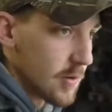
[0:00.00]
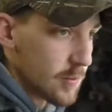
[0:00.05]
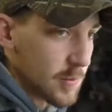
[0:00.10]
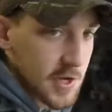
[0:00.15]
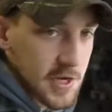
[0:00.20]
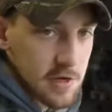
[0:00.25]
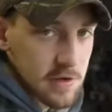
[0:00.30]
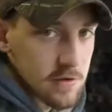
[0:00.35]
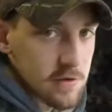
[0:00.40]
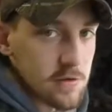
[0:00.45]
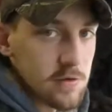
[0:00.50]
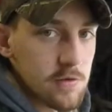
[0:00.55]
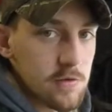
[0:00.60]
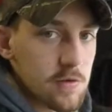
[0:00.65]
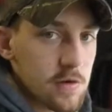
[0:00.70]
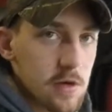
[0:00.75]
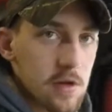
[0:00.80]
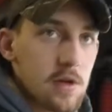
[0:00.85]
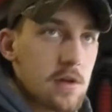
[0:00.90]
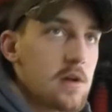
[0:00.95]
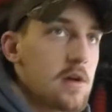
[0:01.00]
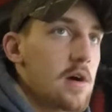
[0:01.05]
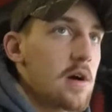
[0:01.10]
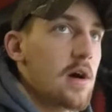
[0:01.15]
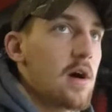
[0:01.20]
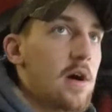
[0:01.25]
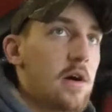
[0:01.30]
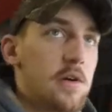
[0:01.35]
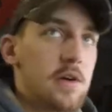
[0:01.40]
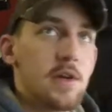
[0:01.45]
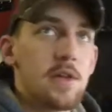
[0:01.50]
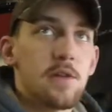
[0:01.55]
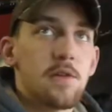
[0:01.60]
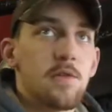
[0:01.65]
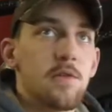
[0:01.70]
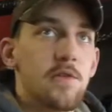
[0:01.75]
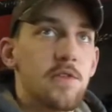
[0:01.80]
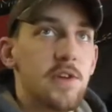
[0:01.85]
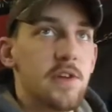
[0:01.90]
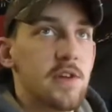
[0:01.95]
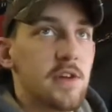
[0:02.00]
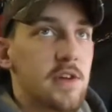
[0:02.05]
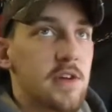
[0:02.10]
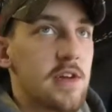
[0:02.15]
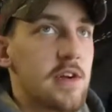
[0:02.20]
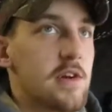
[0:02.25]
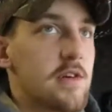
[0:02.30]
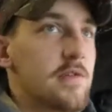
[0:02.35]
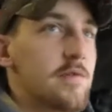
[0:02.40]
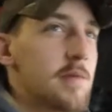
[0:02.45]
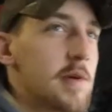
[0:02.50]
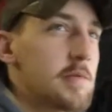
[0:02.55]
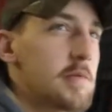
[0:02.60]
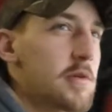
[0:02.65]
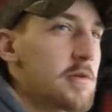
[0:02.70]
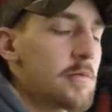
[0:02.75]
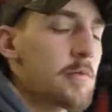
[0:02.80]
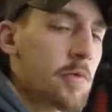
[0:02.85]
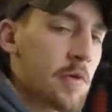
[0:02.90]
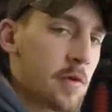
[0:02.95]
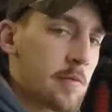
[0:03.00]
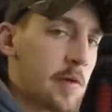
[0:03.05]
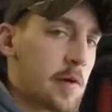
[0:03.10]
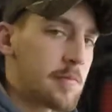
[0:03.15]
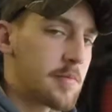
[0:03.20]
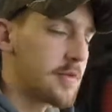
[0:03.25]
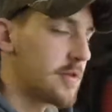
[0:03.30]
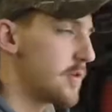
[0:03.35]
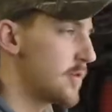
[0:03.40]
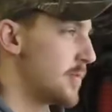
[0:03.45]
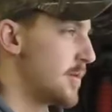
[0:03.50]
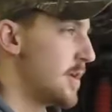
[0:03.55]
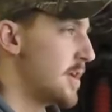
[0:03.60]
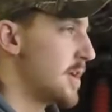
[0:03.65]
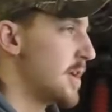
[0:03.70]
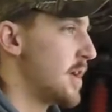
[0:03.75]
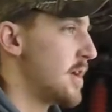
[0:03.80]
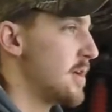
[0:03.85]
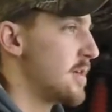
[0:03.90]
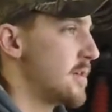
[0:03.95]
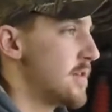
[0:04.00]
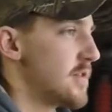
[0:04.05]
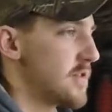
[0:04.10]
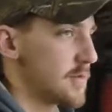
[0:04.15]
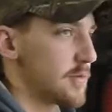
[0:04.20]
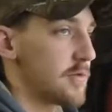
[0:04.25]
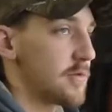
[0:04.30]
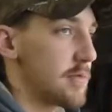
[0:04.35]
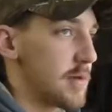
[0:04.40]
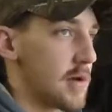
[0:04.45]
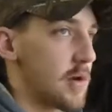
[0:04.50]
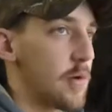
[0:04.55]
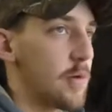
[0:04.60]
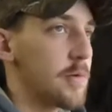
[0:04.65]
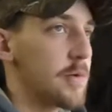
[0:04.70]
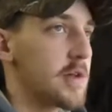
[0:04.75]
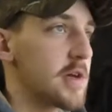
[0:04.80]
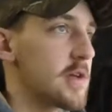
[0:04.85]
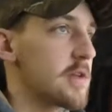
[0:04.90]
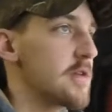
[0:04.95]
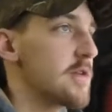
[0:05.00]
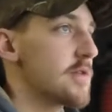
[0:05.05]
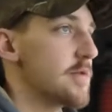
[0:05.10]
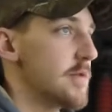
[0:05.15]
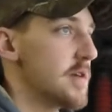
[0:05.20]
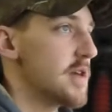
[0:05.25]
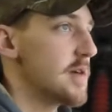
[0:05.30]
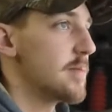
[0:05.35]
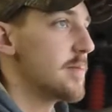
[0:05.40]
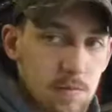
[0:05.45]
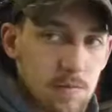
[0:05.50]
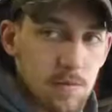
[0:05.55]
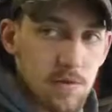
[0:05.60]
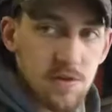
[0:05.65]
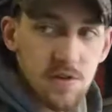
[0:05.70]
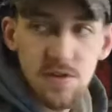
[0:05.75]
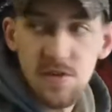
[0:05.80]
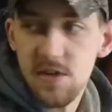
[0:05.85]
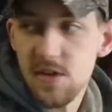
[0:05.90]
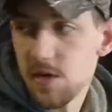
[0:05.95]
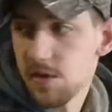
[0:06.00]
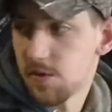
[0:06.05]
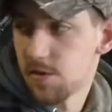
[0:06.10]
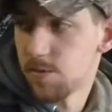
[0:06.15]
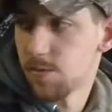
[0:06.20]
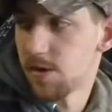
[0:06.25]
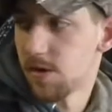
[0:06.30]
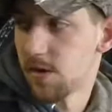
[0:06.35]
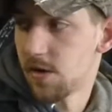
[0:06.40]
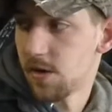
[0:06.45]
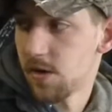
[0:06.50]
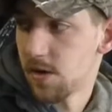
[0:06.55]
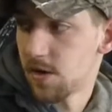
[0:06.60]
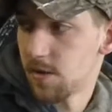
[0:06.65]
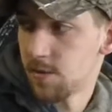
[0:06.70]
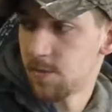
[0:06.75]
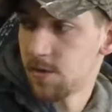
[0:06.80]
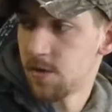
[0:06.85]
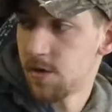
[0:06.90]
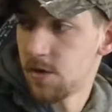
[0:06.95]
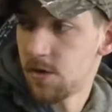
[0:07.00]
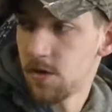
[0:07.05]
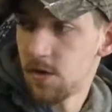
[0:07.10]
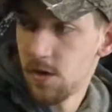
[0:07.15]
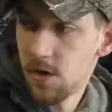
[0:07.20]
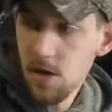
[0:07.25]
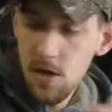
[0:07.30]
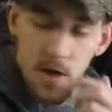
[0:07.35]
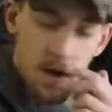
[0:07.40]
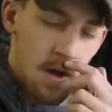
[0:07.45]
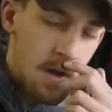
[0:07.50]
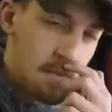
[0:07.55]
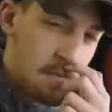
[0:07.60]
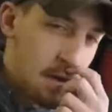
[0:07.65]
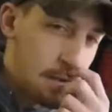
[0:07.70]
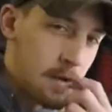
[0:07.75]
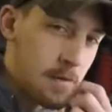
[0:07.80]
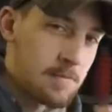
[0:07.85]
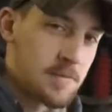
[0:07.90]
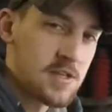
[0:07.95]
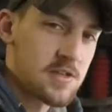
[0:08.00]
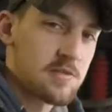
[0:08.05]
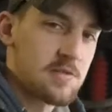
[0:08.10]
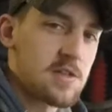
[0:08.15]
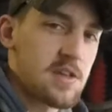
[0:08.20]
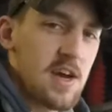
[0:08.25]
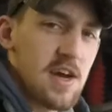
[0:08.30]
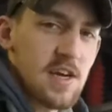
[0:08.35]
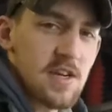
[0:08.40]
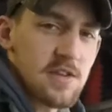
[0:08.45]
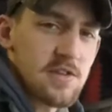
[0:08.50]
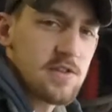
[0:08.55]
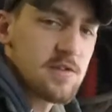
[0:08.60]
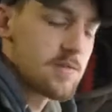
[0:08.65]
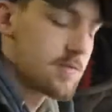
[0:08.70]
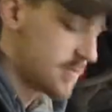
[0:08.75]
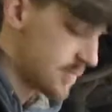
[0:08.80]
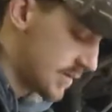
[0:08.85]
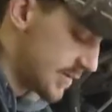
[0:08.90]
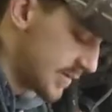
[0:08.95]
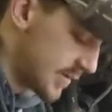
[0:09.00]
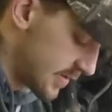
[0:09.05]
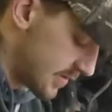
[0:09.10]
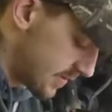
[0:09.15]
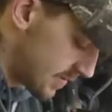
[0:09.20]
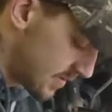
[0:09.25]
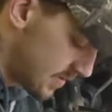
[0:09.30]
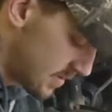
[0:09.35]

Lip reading: a week or two I'll get those taken care of. Maybe it'll warm up a little bit again. It's supposed to be cold again this week. I'm just gonna tear this apart. Maybe I'll mess with the axle. Maybe I'll